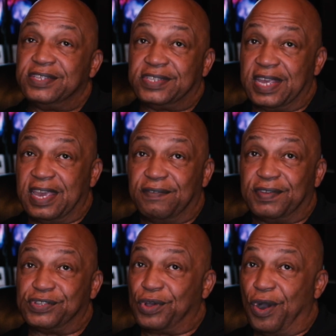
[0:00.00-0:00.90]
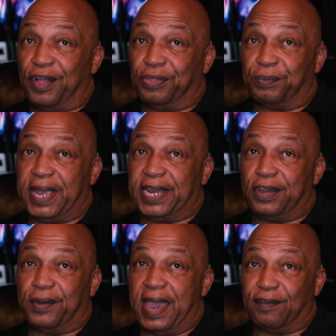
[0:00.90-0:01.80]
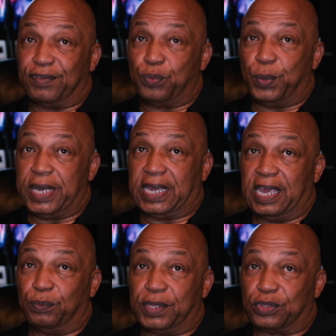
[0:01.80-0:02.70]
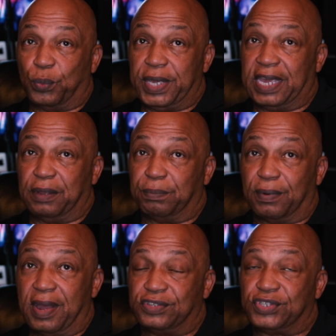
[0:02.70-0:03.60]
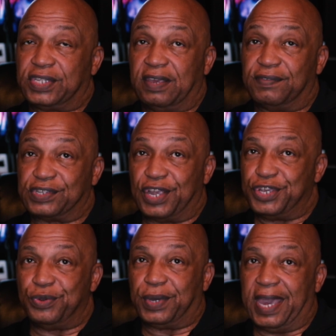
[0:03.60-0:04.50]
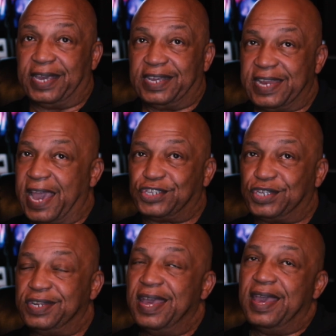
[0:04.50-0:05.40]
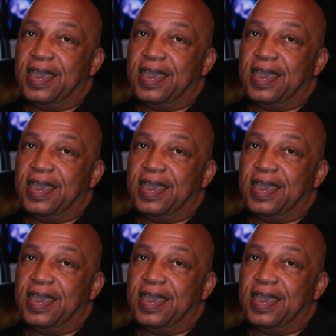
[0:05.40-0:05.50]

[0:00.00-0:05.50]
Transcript: Steve is on the radio every weekend with the Weekend Brunch. Steve is our UK connection.